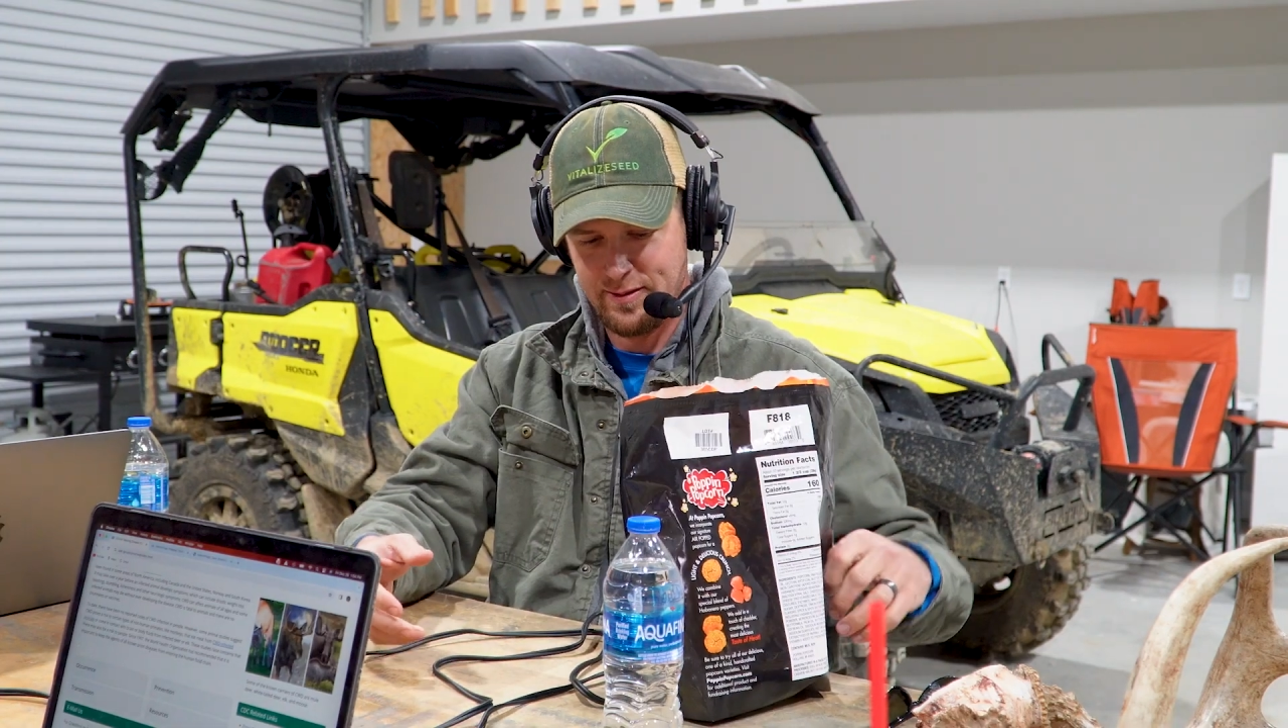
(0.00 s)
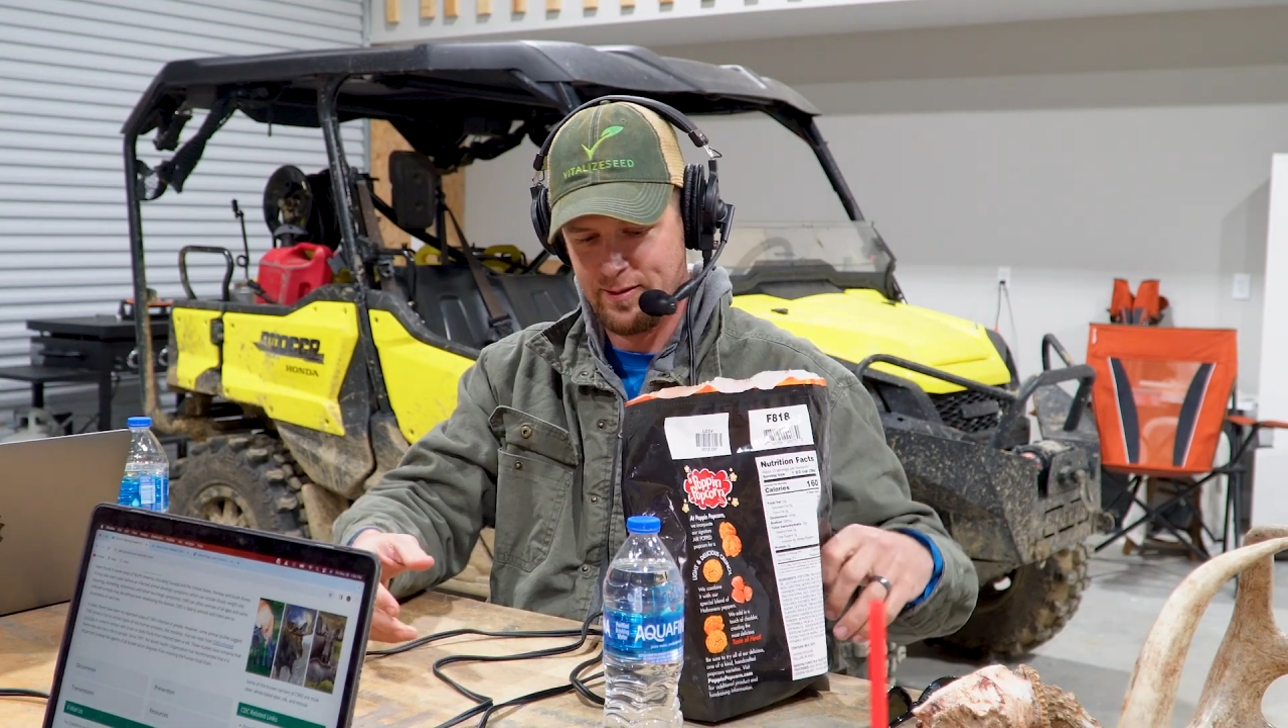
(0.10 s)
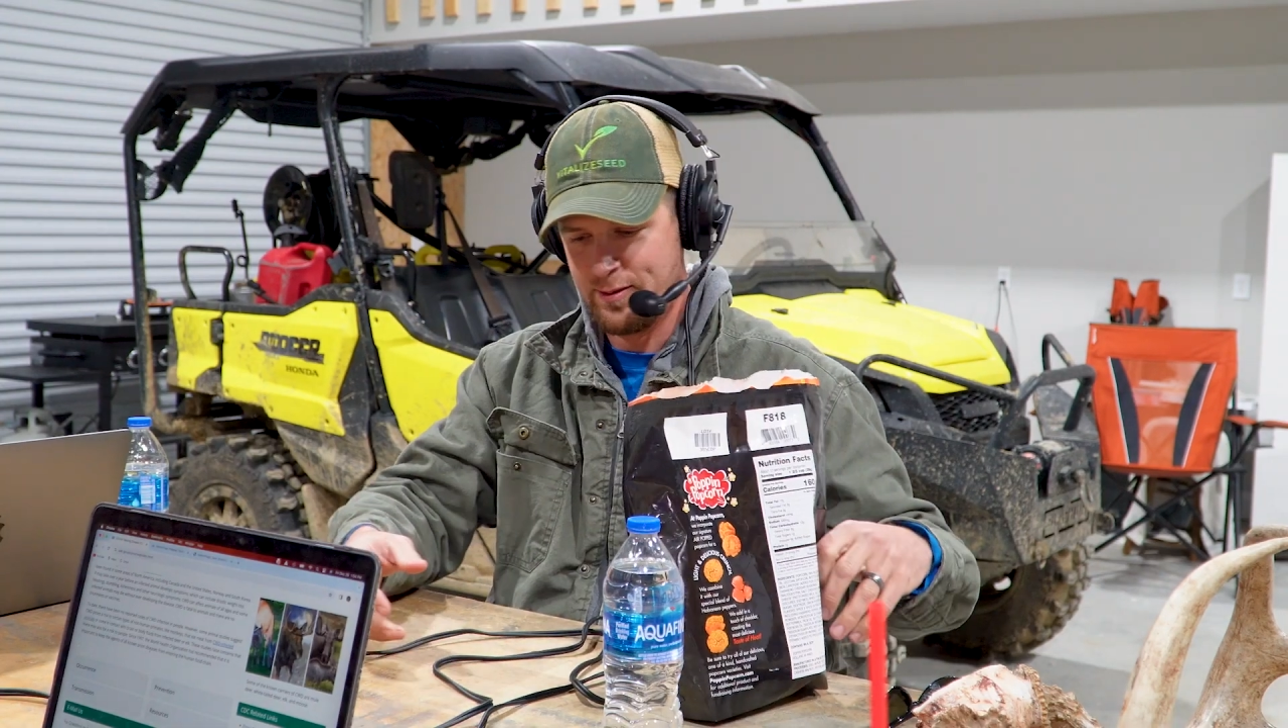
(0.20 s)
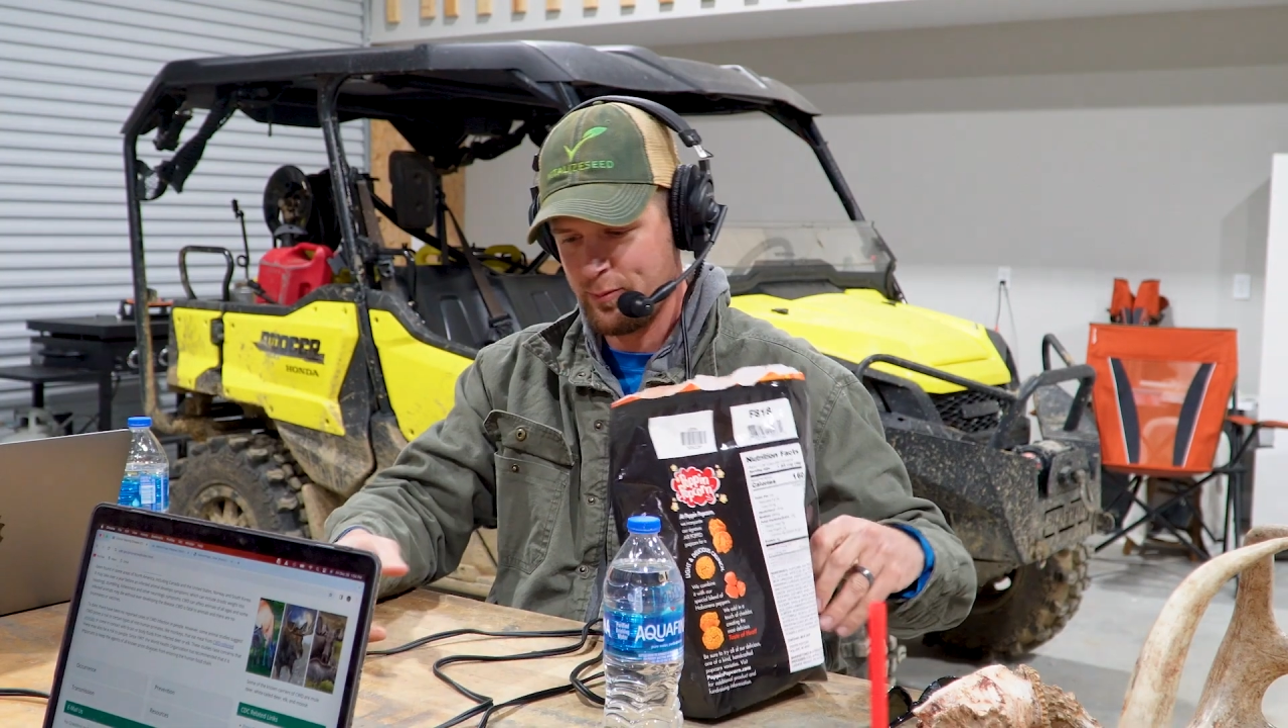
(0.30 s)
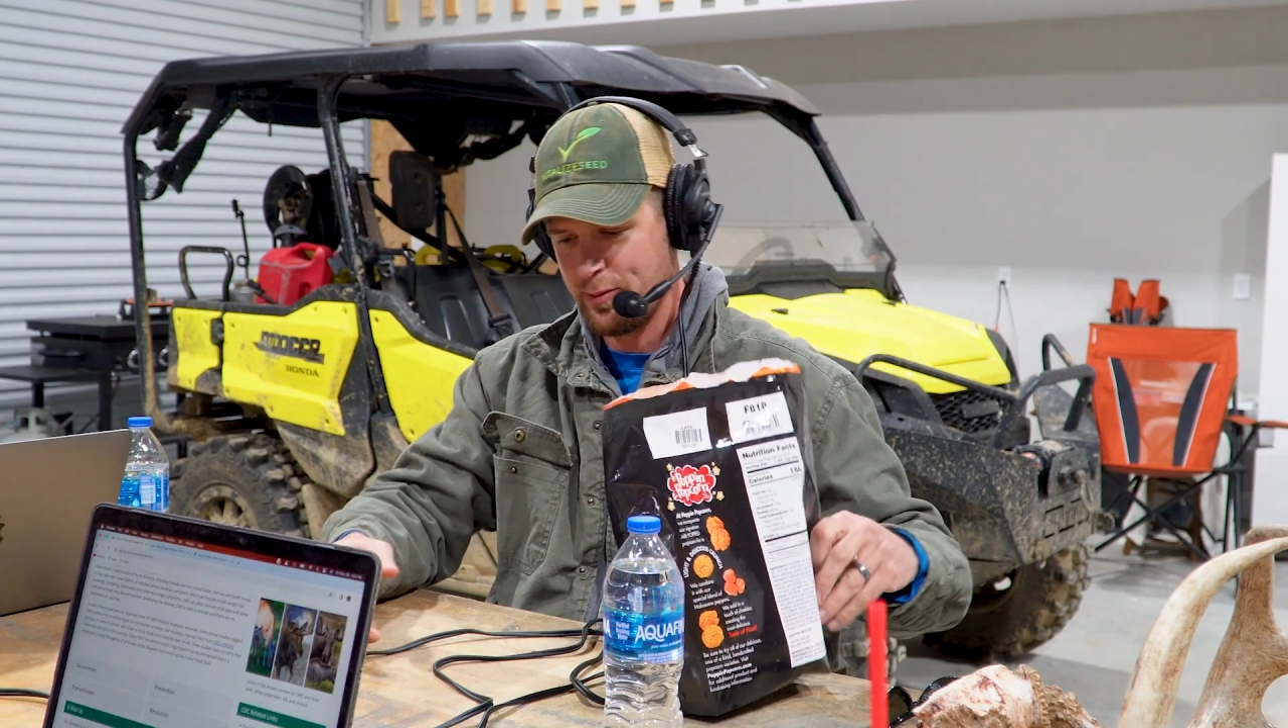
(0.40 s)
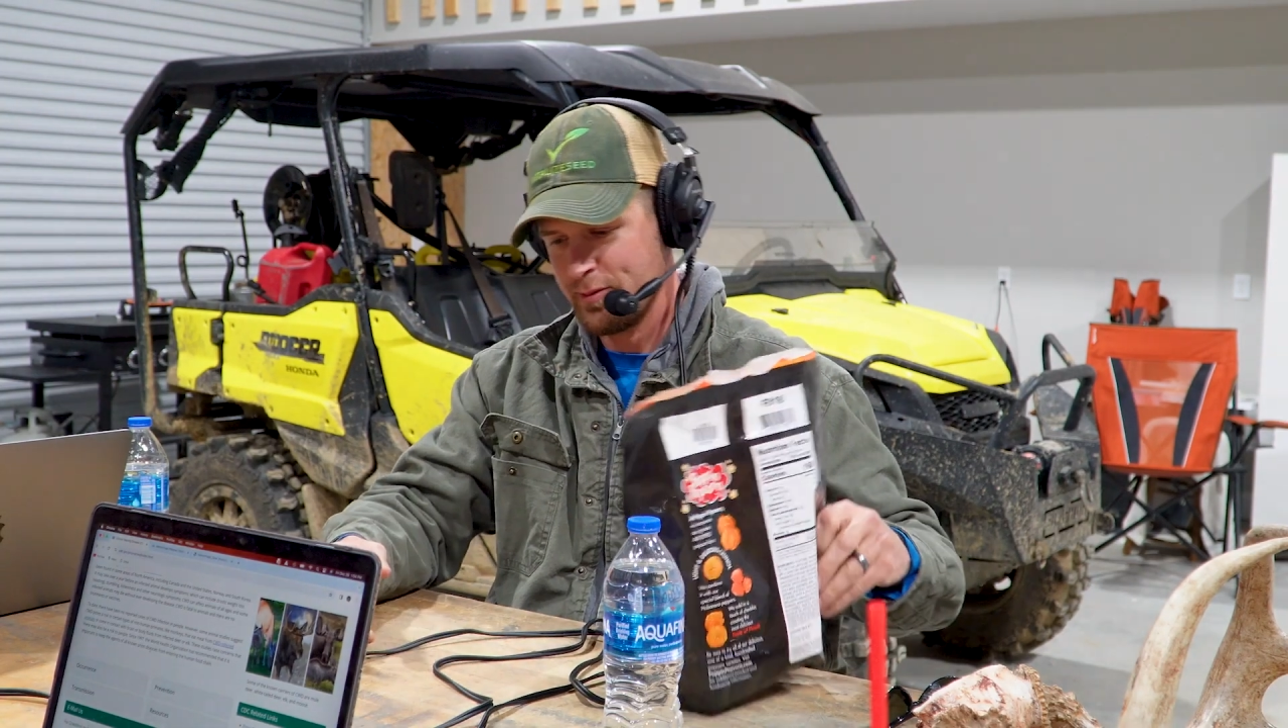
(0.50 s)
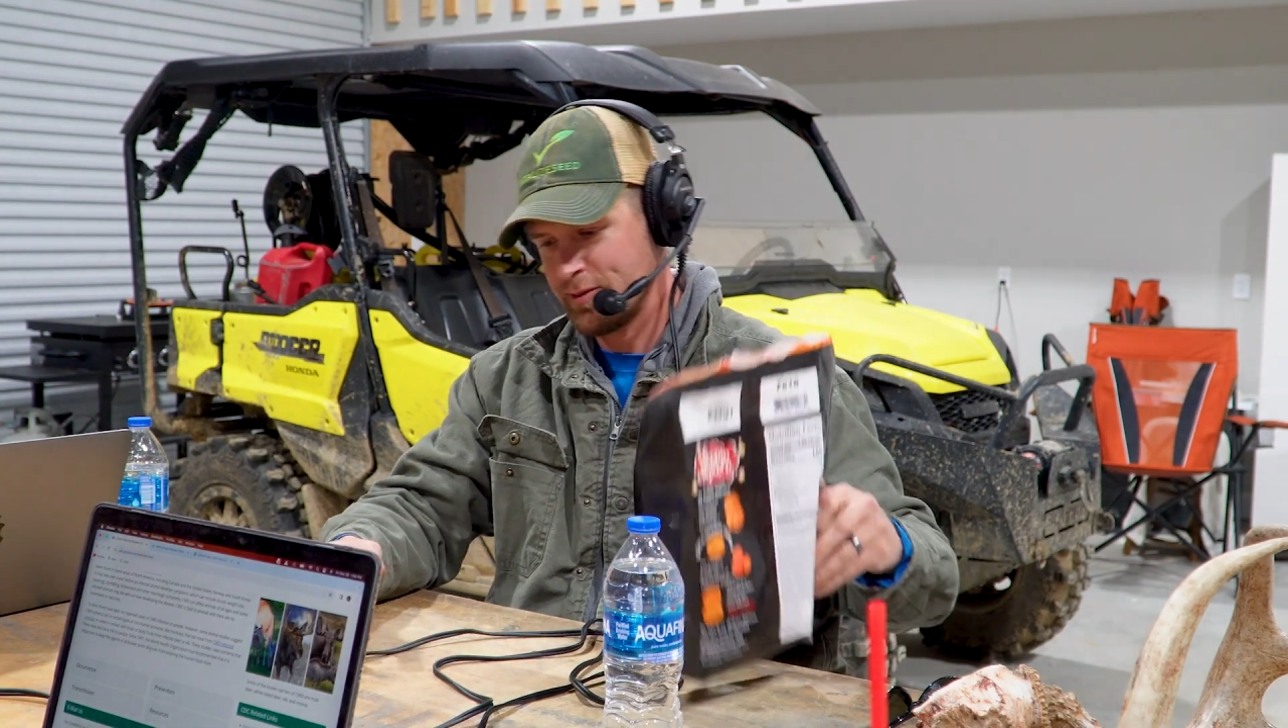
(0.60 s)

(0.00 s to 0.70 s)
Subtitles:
we'll